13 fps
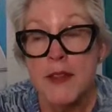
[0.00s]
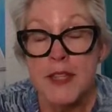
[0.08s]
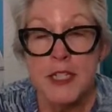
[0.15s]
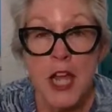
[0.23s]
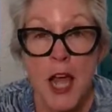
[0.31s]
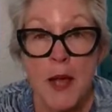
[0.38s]

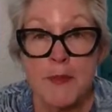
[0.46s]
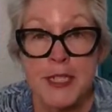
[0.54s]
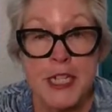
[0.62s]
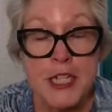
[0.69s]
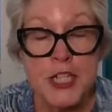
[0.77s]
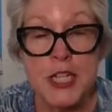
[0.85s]
The top
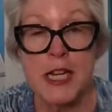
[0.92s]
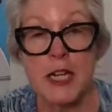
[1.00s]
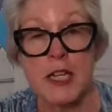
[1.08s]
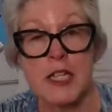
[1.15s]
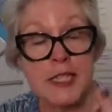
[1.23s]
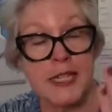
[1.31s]
stitch
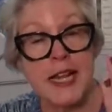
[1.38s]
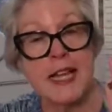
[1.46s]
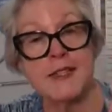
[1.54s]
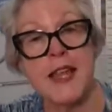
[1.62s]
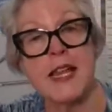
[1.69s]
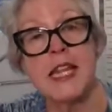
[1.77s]
needle because it
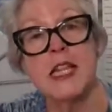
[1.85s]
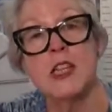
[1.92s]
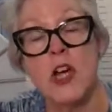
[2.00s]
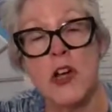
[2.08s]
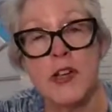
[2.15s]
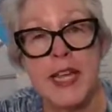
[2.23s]
has that
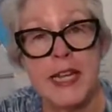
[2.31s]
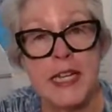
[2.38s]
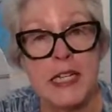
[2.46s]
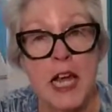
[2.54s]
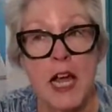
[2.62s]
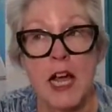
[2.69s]

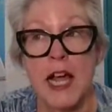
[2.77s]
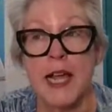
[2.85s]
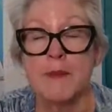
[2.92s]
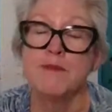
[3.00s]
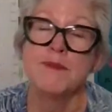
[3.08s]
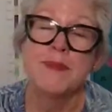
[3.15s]
elongated eye.